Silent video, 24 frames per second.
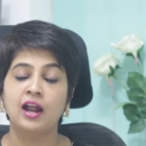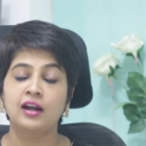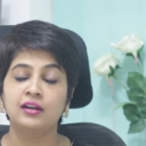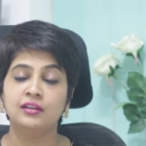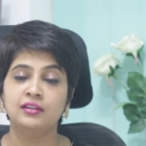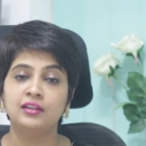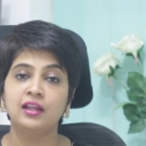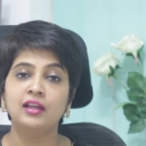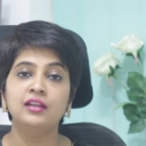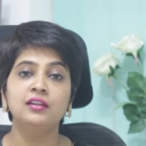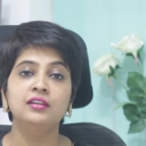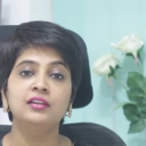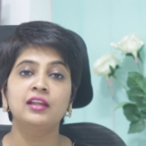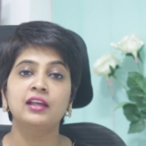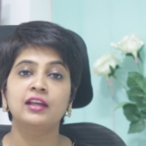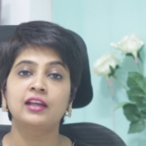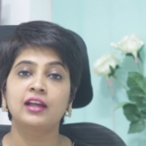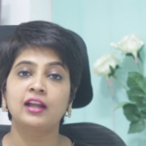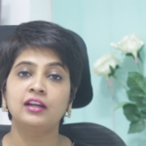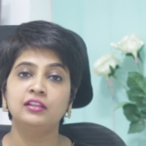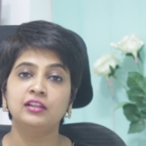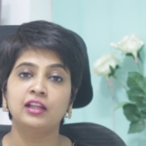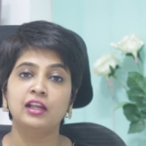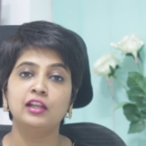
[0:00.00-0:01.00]
and then they
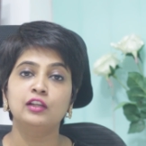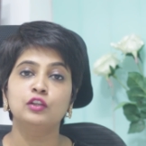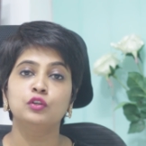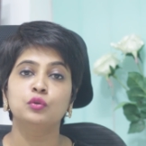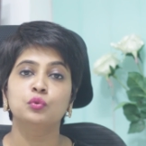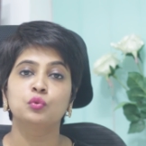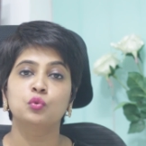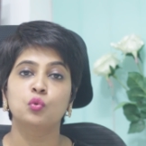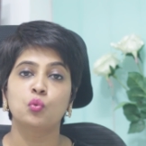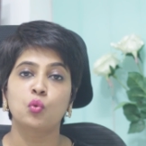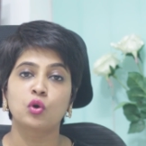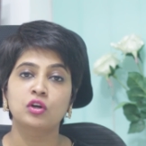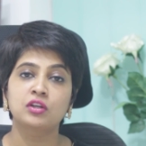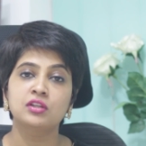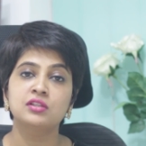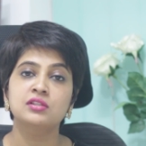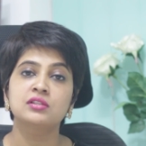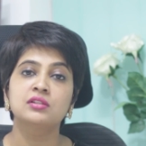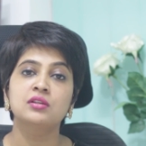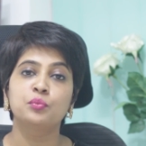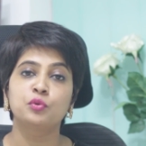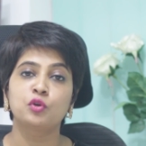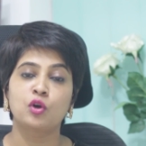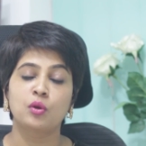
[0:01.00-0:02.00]
can tell you what
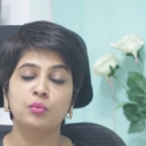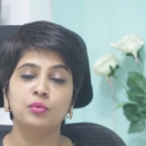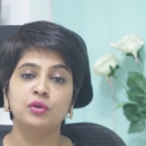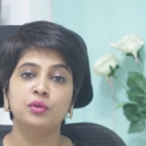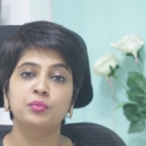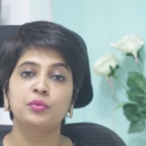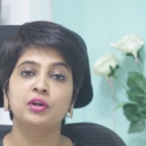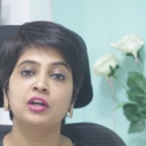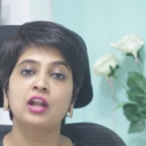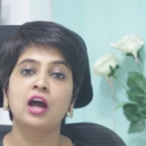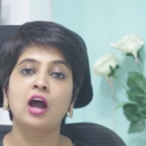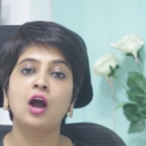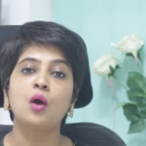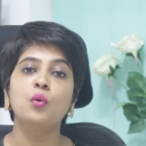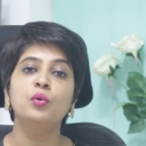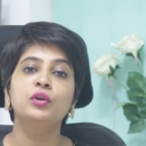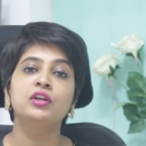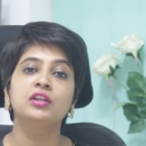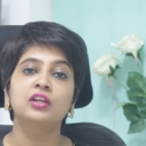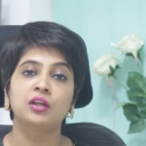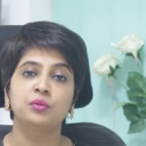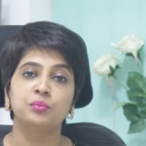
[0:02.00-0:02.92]
is the problem and how it